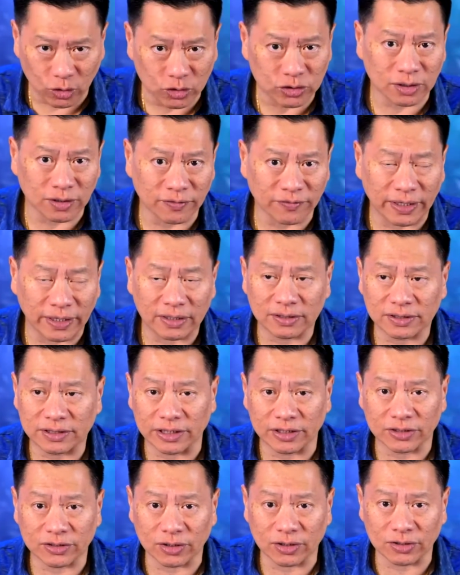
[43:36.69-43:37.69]
ocean of
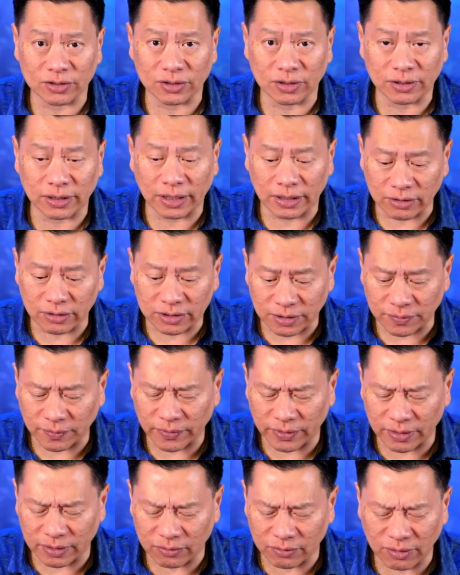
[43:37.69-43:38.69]
energy, and so on and so on. I know
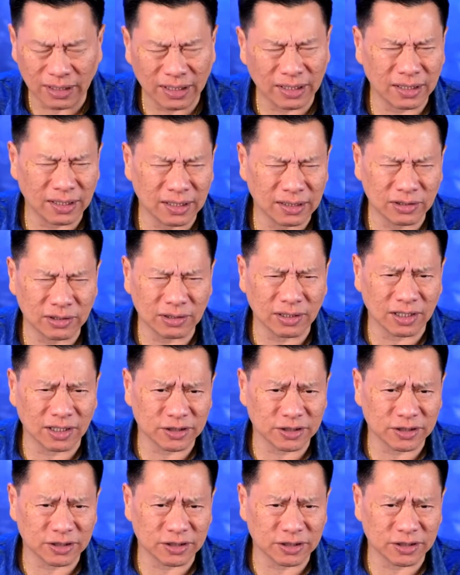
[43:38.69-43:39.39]
some of you go, what?